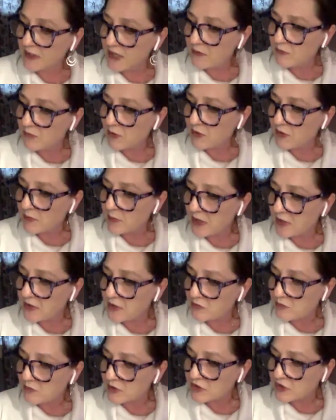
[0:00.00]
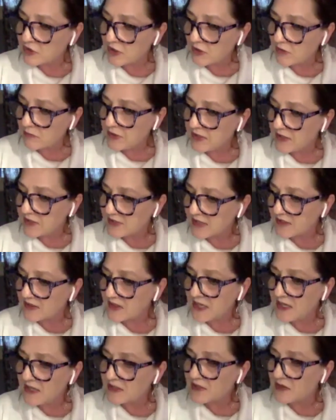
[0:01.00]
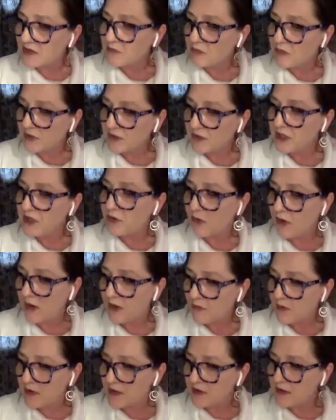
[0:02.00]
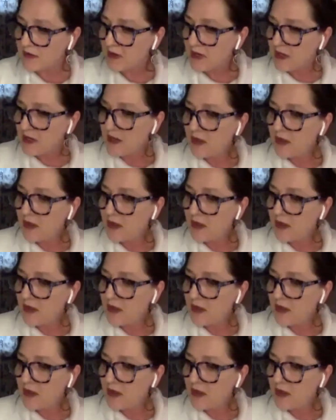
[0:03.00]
he wrote about you, Rochelle, because I think it's a really great one